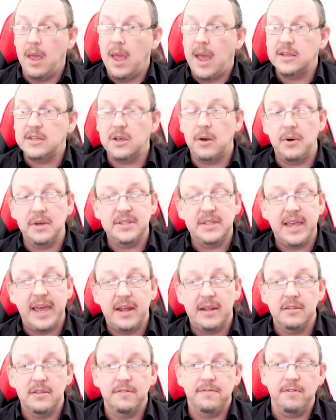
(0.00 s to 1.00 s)
As always, get
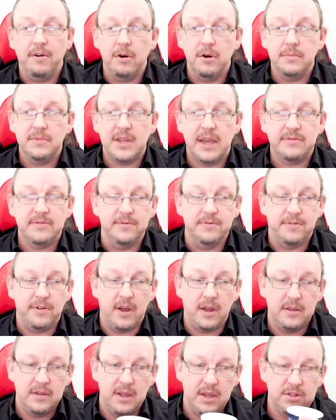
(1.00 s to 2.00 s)
out in the forums, have some
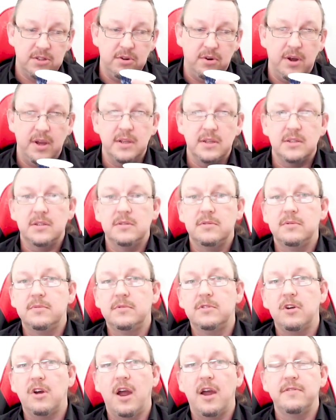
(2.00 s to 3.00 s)
fun, enjoy it,
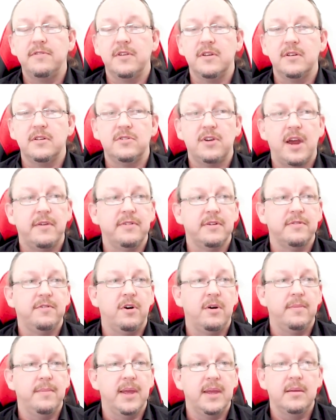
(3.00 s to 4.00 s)
drive the traffic
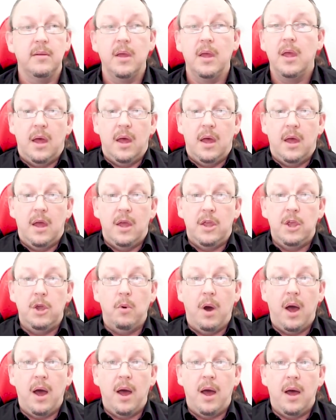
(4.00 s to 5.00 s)
for me.
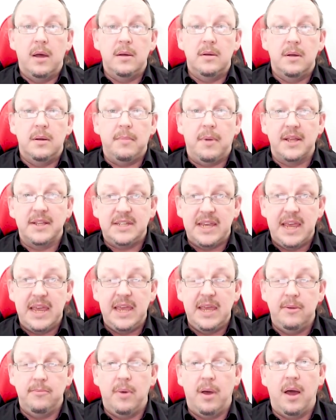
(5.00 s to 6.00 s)
You are my
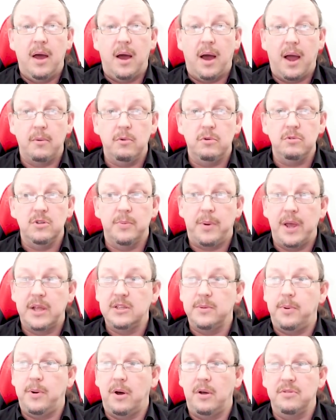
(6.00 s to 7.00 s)
team I will
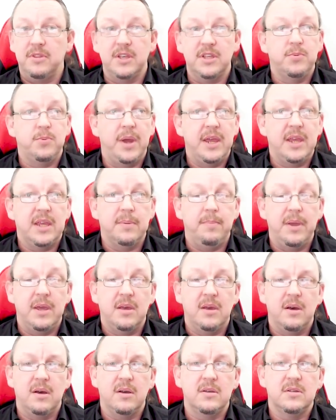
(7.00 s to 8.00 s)
depend upon this week
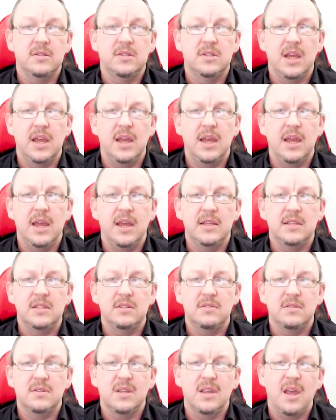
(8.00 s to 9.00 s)
because
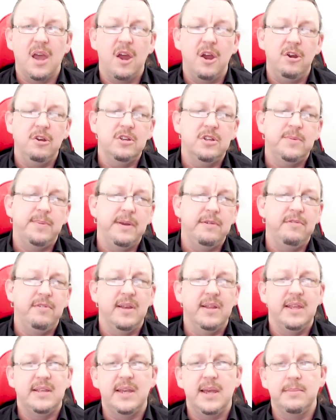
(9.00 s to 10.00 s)
it's going to be
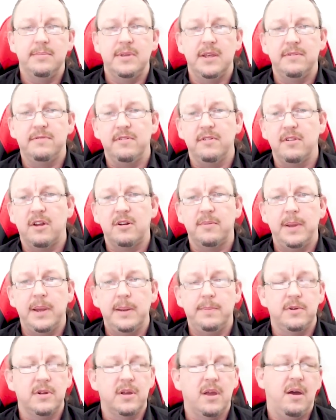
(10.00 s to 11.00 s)
really tempting for a lot of
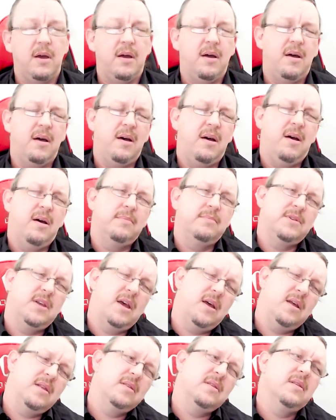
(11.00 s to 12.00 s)
people to go, oh, I'm
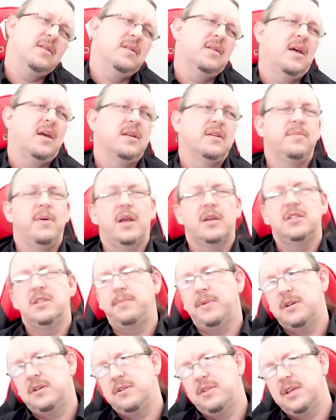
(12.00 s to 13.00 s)
done. I, I
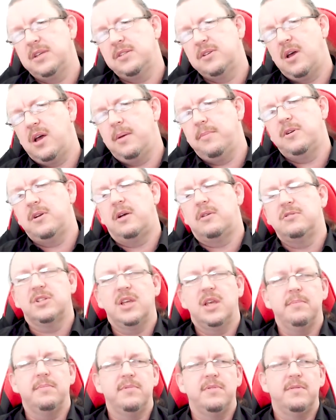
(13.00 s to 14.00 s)
submitted the assignment. I'll
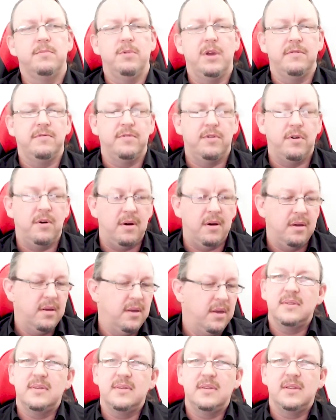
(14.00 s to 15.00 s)
skip week four.
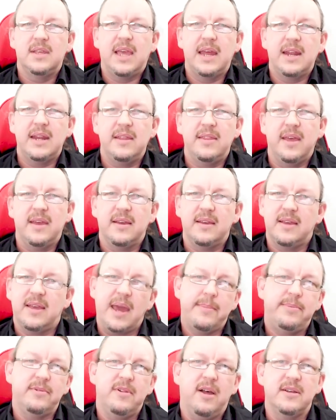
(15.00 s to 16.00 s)
Get in there,
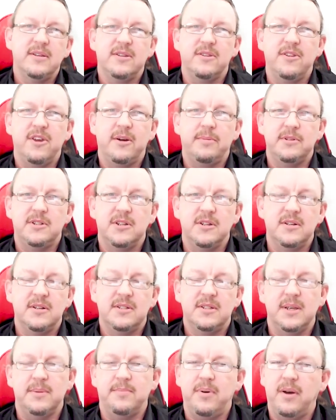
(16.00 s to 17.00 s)
capitalize on the
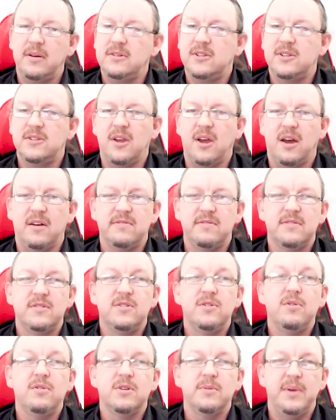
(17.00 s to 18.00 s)
opportunity, post stuff,
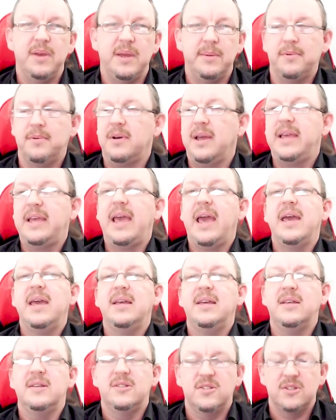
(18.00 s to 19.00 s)
talk to people,
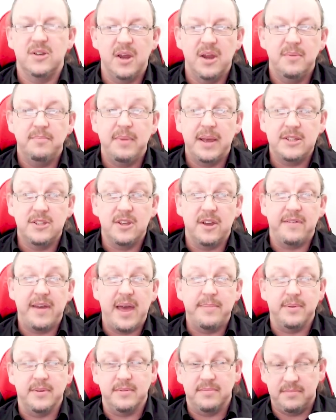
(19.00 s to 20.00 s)
engage, make stuff
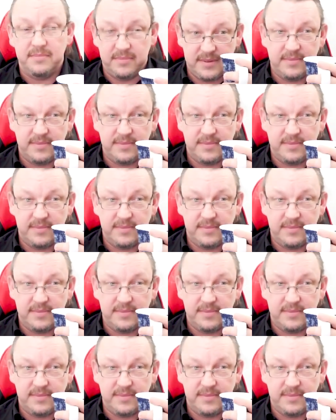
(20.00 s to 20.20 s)
happen